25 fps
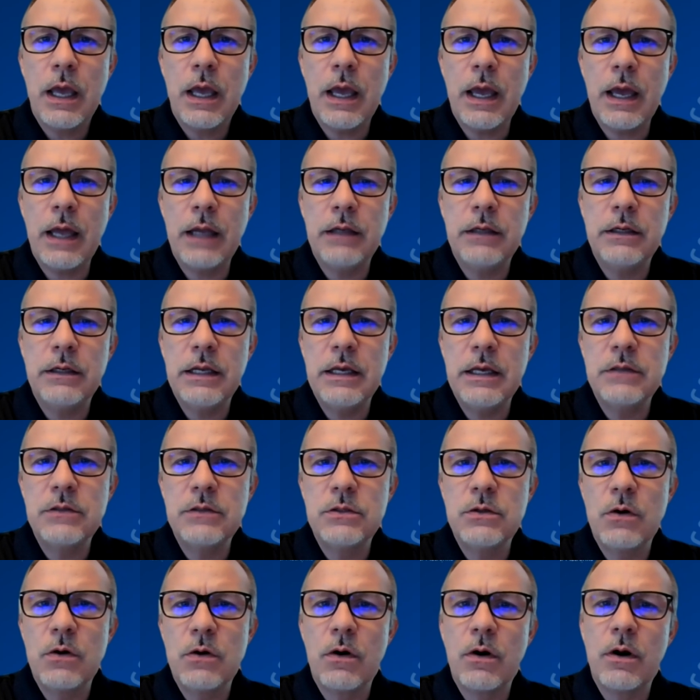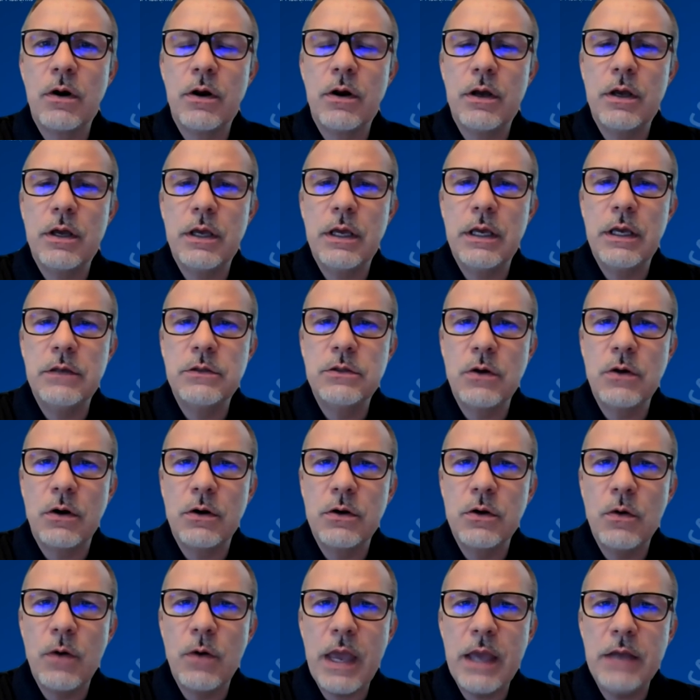And is your is your
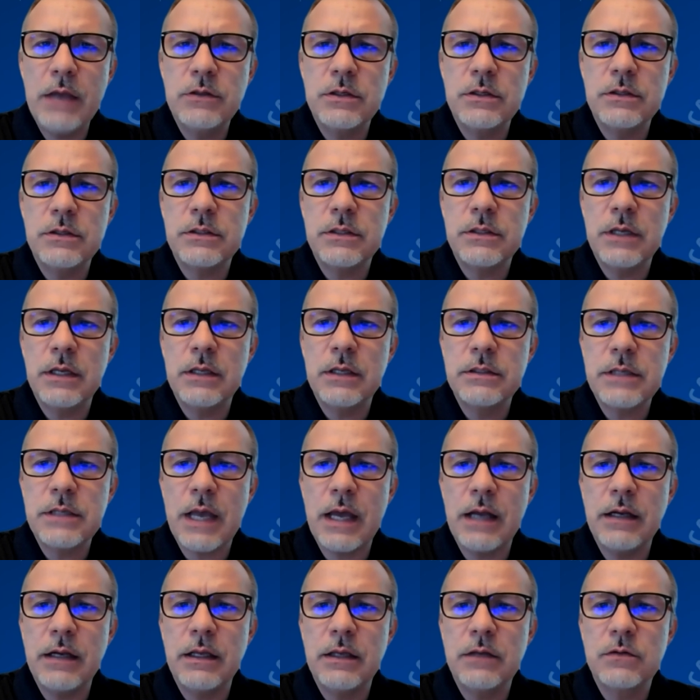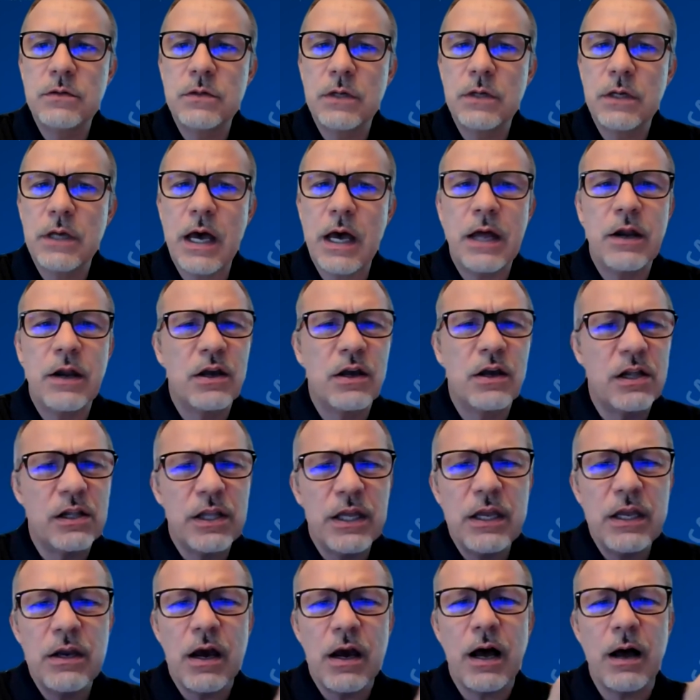new agency intending to kind of
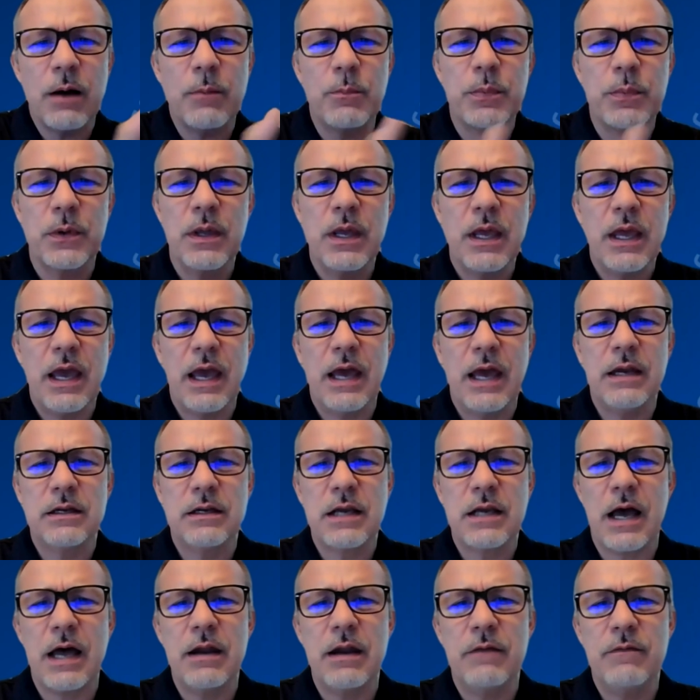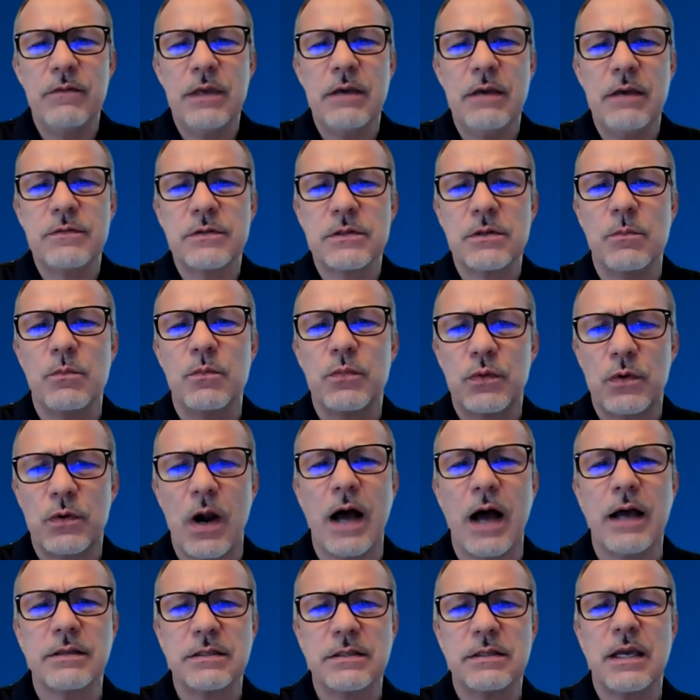clean up and kind of give some
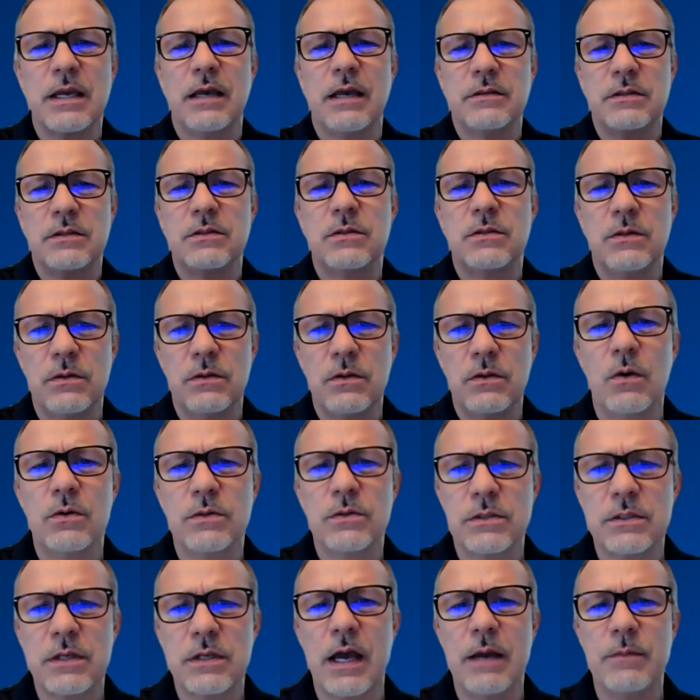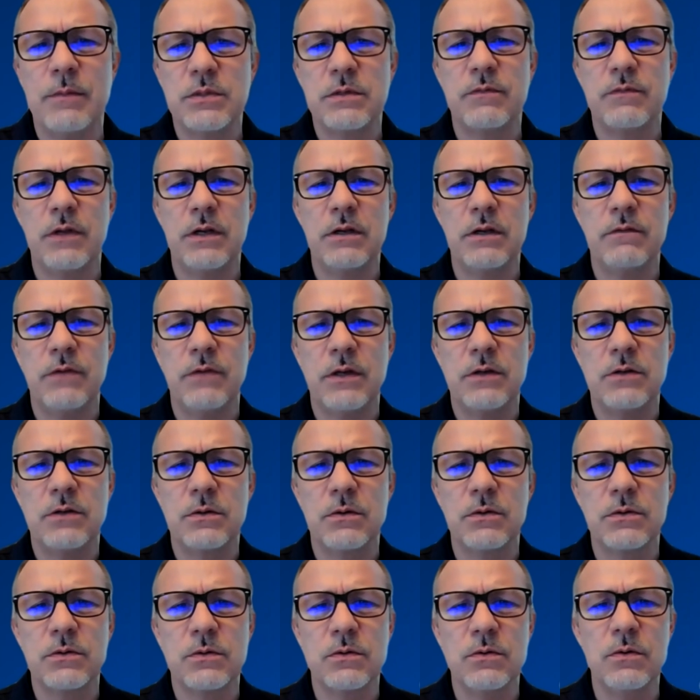process to those types of
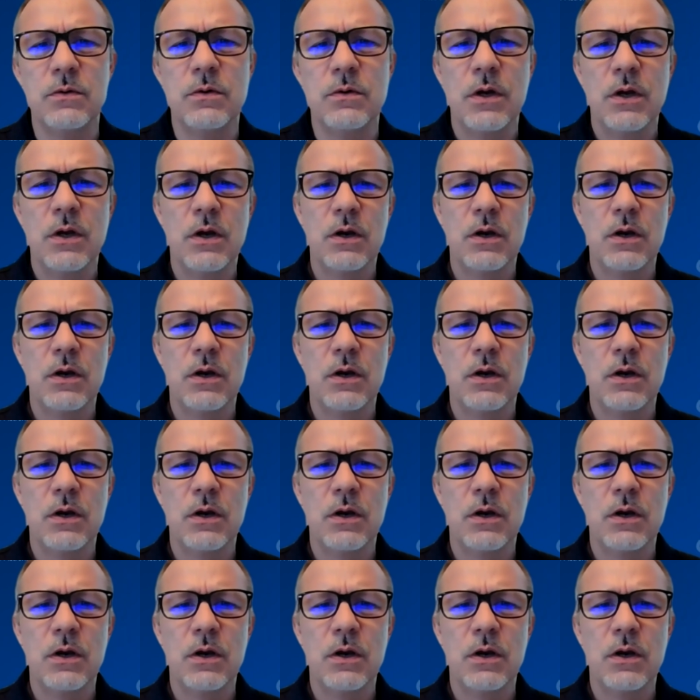individuals who,